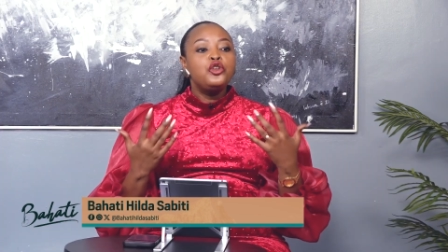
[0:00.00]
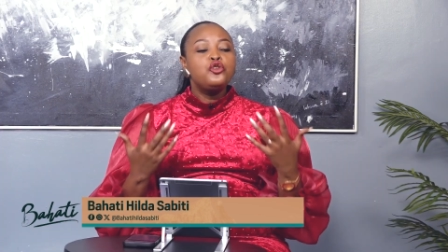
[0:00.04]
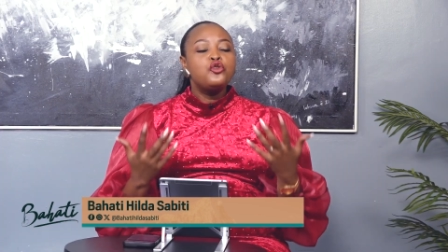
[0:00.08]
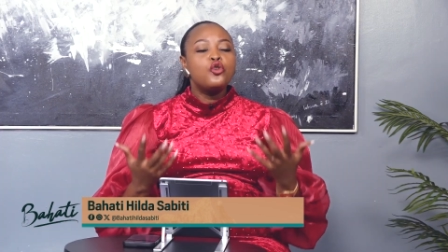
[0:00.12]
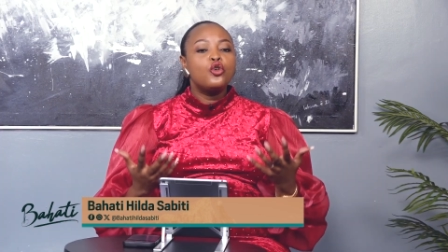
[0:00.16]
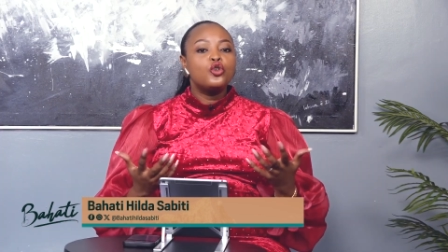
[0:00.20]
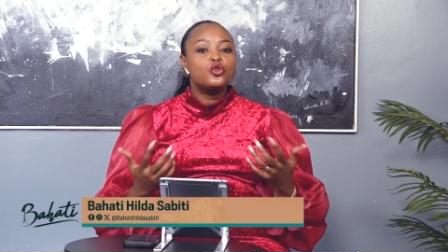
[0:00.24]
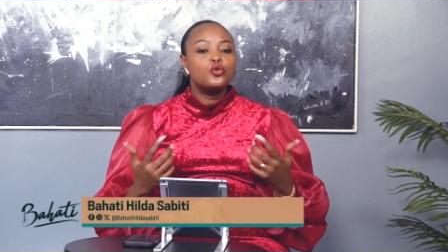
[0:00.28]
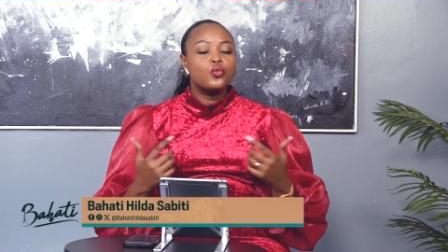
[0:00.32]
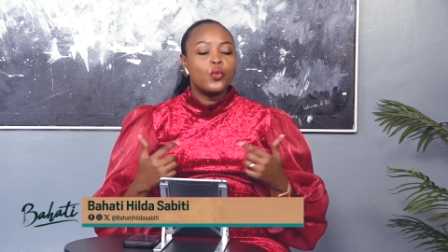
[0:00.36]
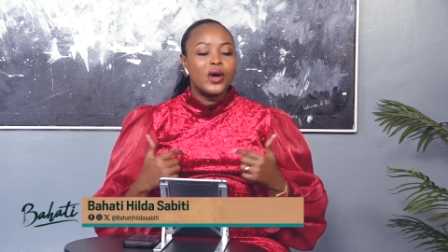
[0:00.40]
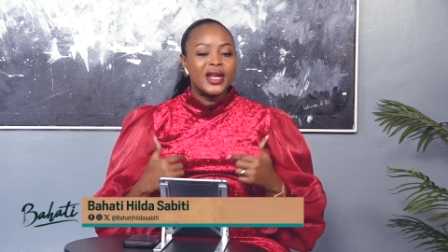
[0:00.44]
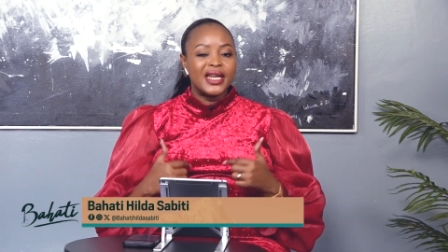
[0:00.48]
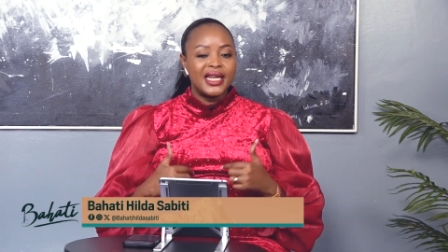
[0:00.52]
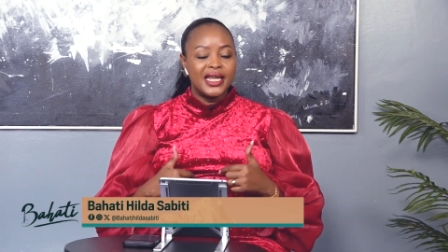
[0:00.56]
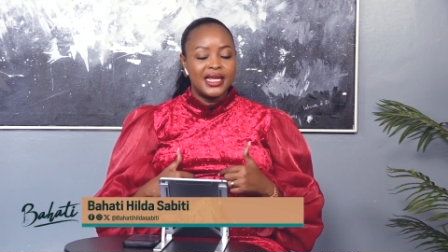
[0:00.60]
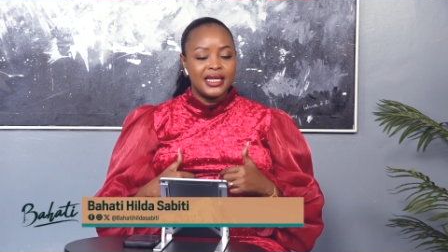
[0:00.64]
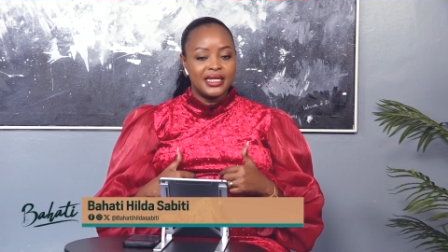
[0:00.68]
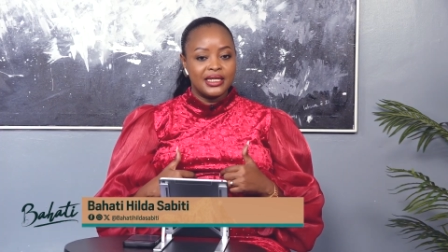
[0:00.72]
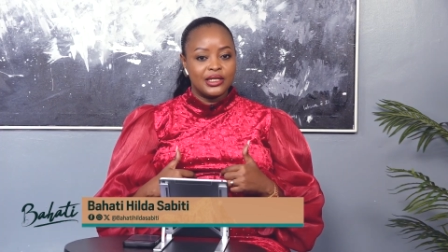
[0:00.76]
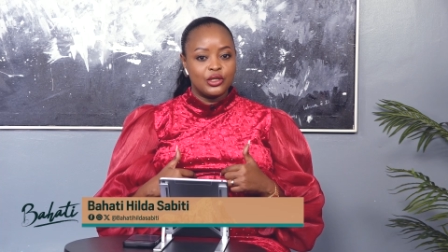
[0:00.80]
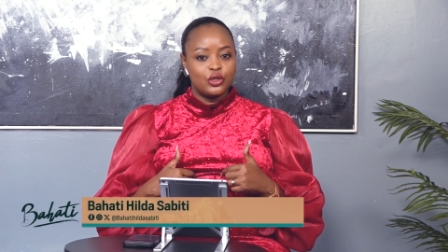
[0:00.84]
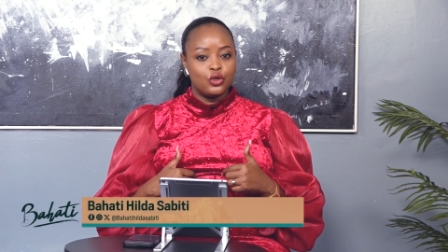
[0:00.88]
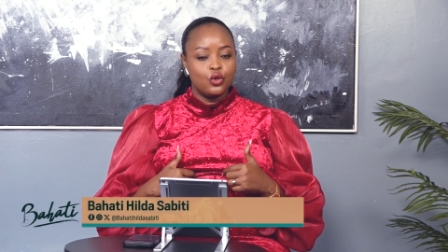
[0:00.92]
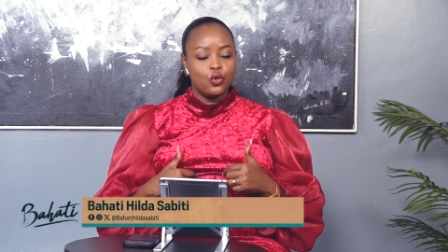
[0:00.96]
knows what
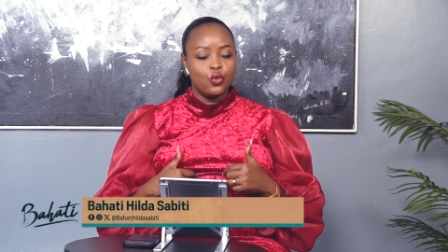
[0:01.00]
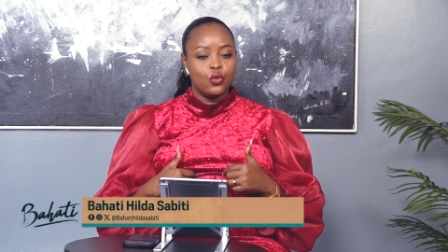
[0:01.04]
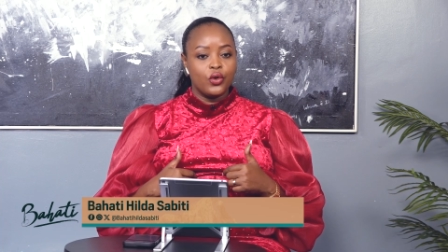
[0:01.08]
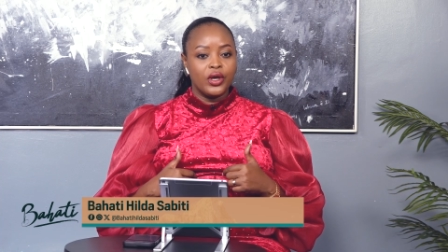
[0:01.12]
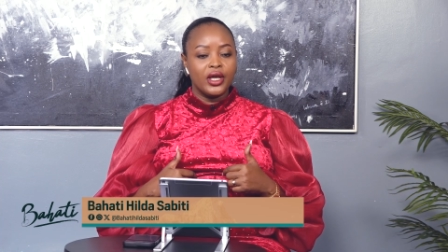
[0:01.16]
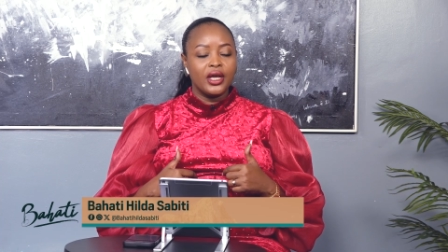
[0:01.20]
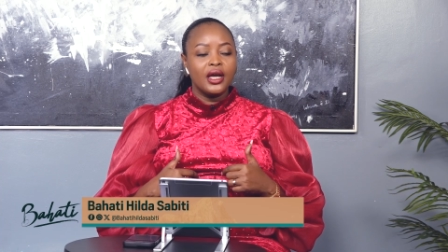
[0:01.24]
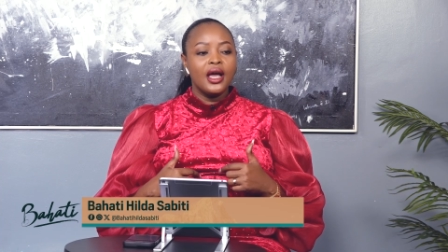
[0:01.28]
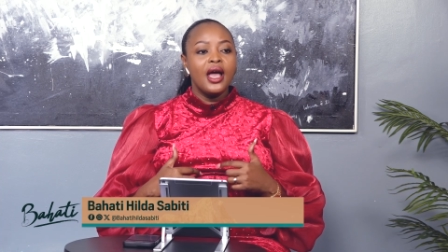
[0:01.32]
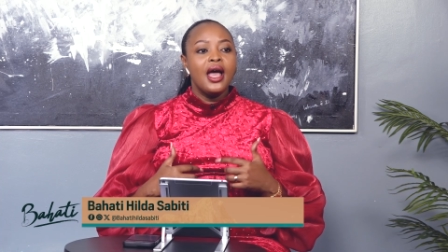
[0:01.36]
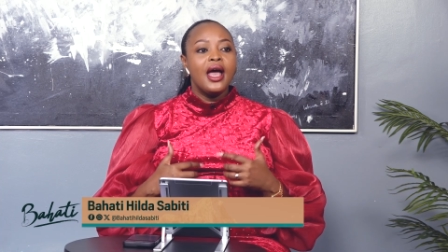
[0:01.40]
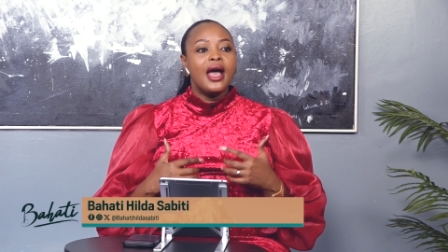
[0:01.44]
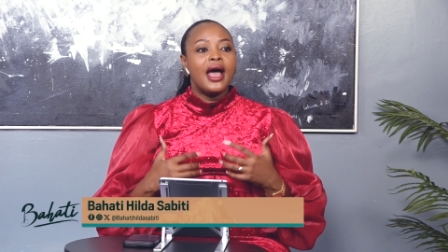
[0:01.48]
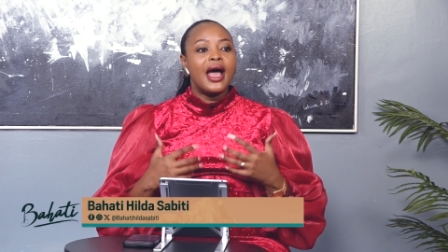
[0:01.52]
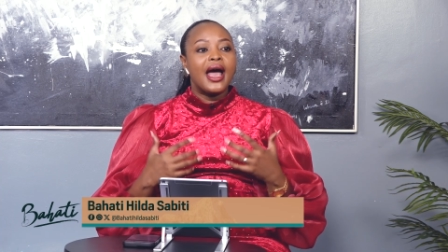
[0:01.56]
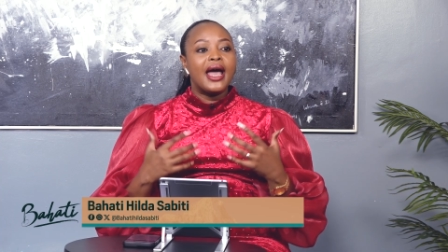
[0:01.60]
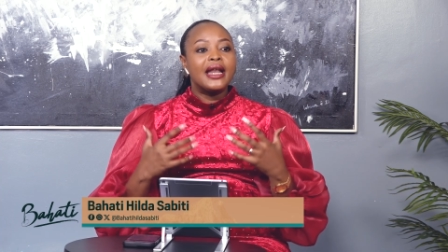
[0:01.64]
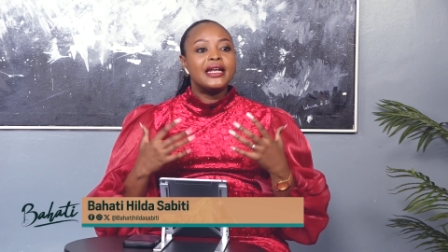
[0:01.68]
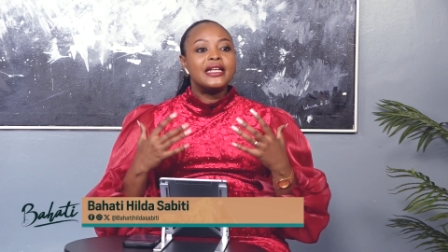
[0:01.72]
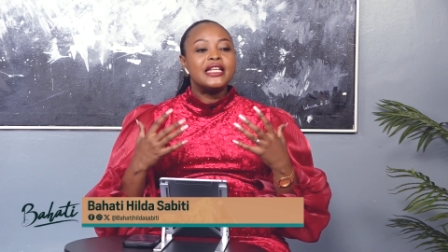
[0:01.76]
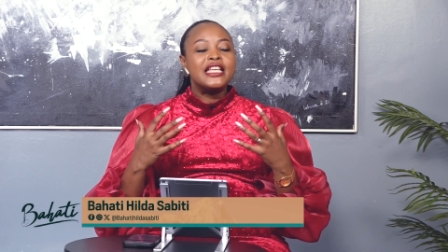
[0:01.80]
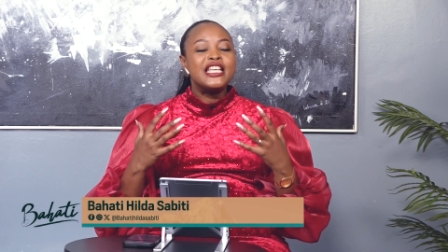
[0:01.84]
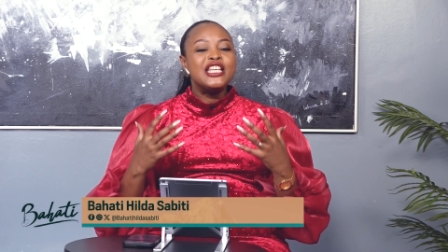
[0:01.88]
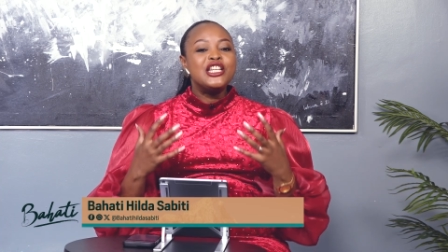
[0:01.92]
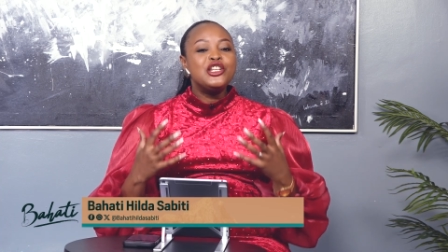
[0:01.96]
he's doing,
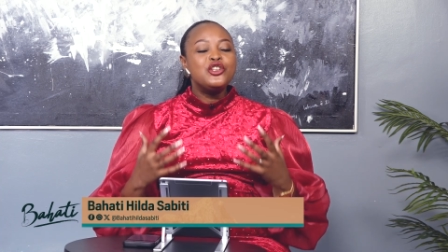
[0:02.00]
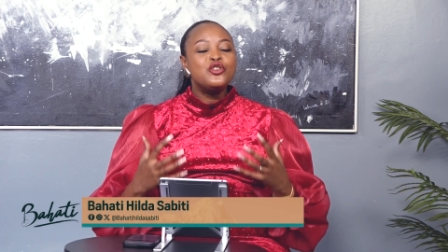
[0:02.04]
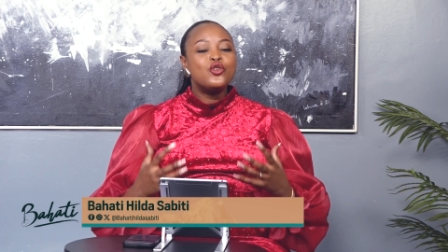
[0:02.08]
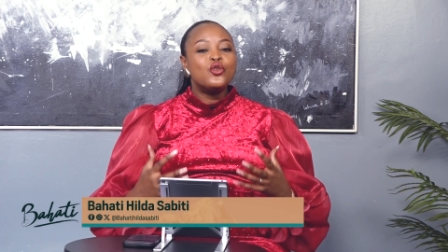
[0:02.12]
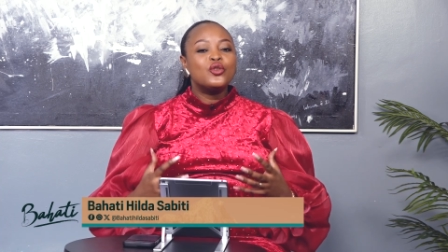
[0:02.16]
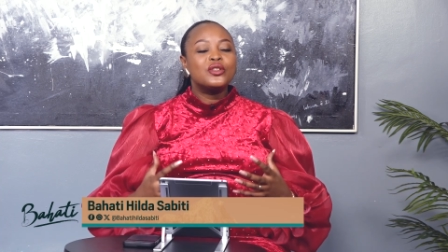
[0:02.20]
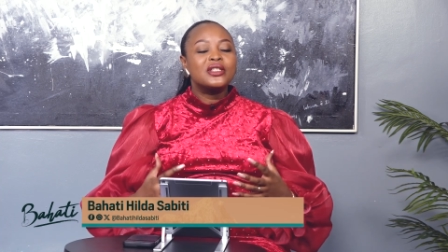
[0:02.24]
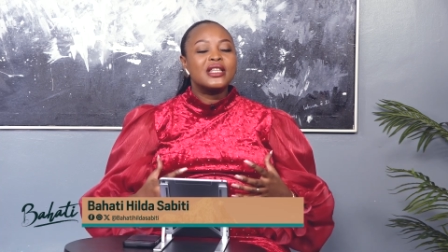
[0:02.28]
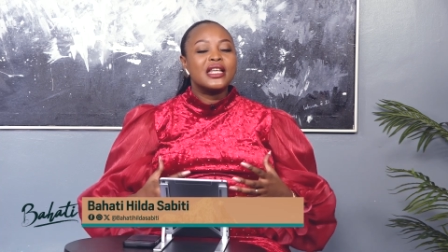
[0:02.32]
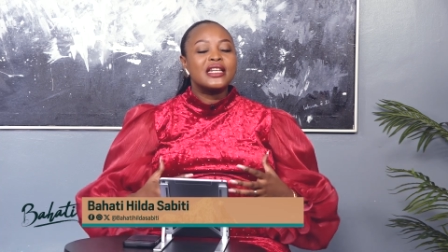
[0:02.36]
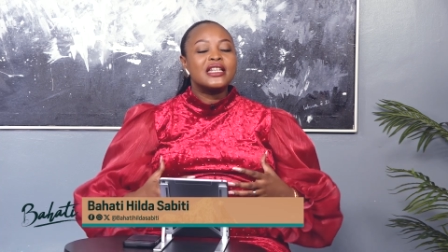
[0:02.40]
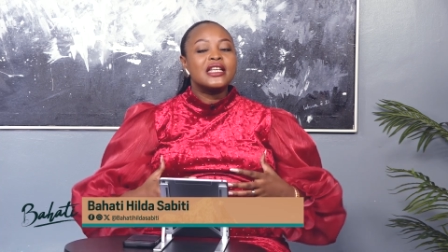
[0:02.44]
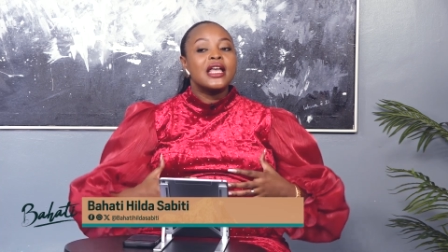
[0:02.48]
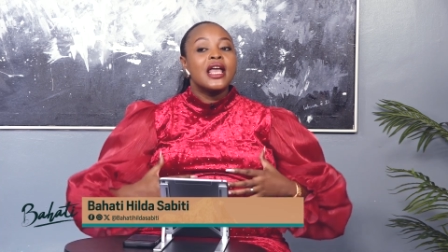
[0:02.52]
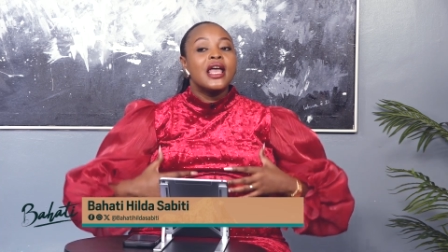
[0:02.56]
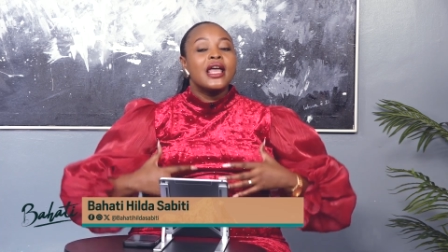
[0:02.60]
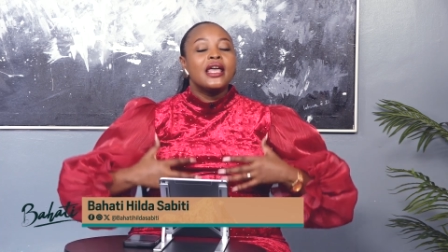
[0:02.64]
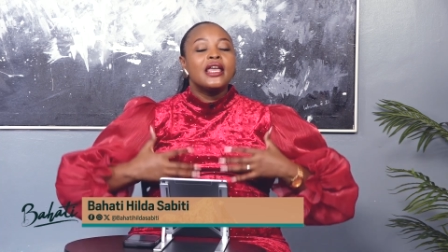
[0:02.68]
and he knows that